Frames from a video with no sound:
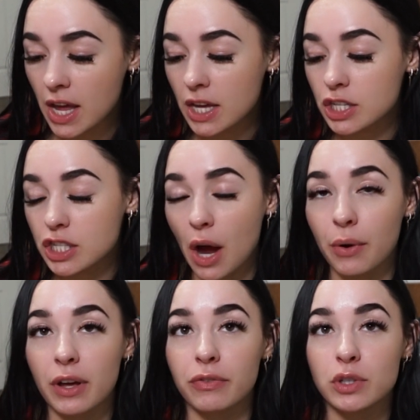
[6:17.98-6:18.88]
So
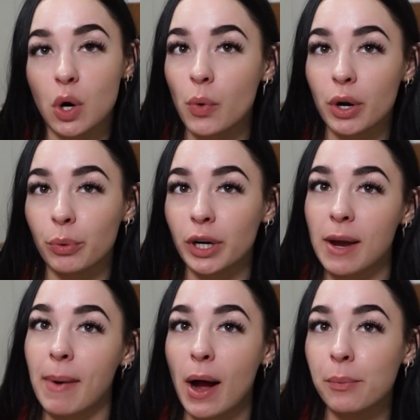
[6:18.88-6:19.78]
if you don't want to worry
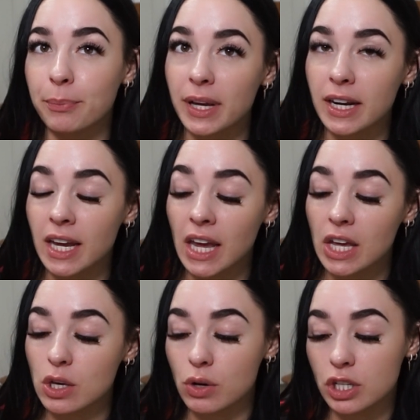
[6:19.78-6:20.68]
about bidding,
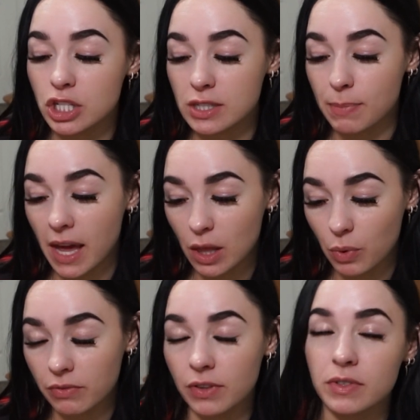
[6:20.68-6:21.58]
you could just pay the
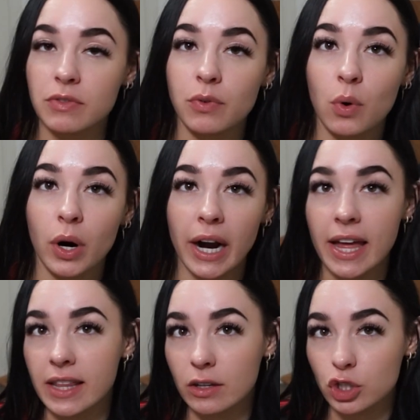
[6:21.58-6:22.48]
$154
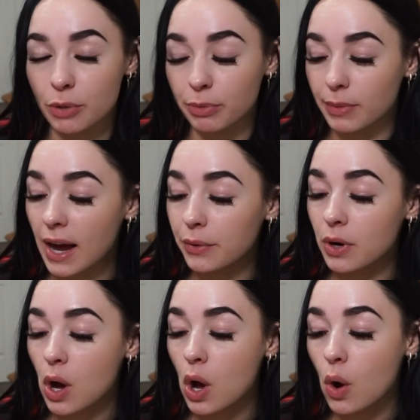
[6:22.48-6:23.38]
and they'll ship them out.
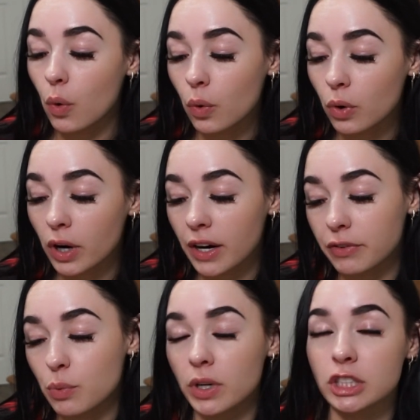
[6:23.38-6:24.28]
Or if
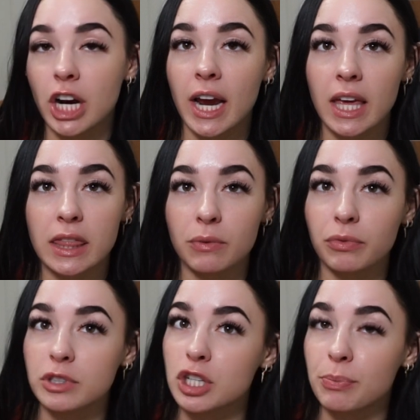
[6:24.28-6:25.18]
you want to try and get them
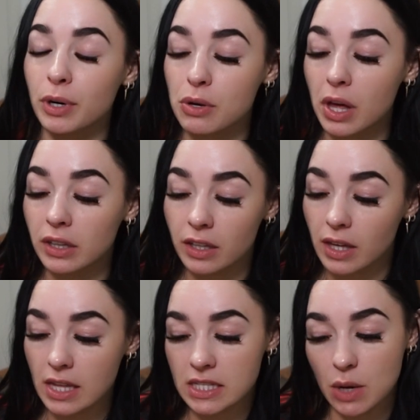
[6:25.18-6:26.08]
for cheaper, you can look
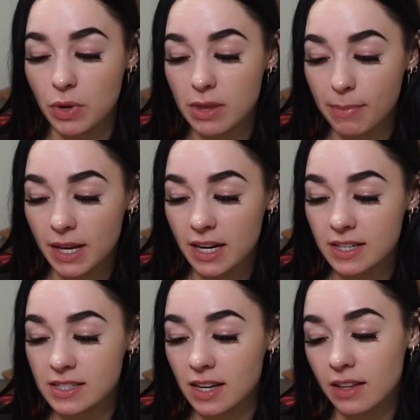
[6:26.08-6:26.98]
and see what the bid
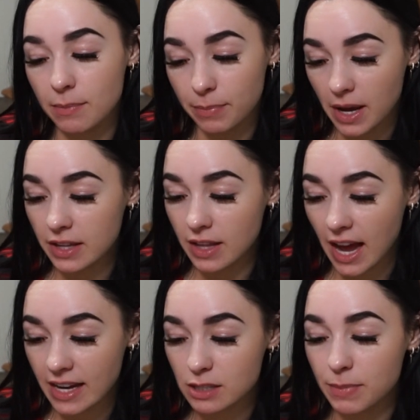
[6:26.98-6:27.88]
is. But the
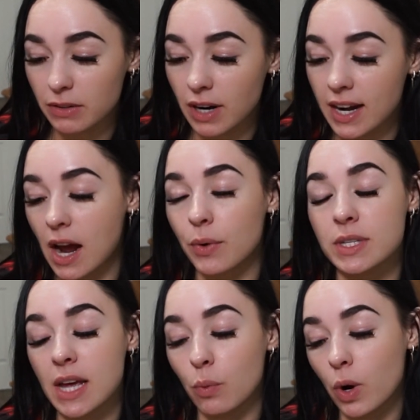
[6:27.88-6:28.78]
highest bid right now
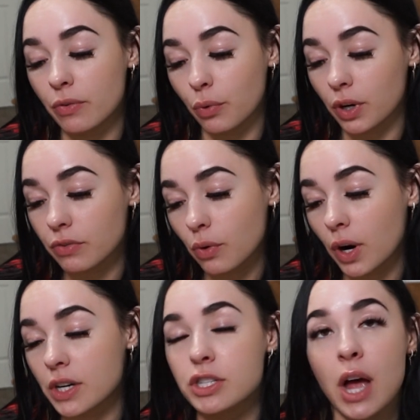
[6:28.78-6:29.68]
is at
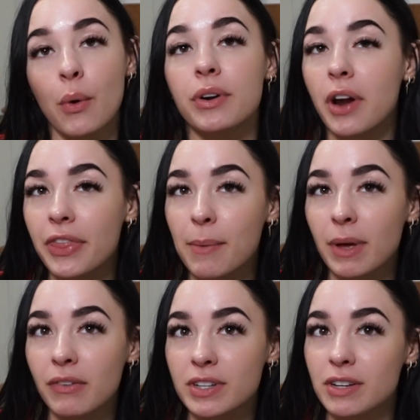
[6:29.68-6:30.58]
$144. So not that
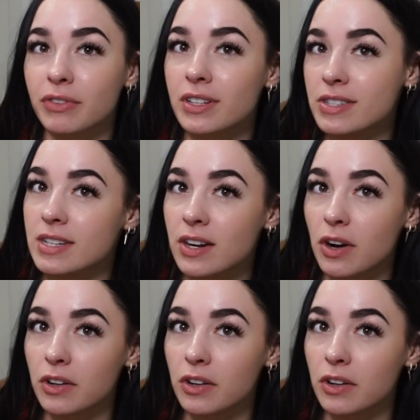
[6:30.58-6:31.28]
big of a difference, $10.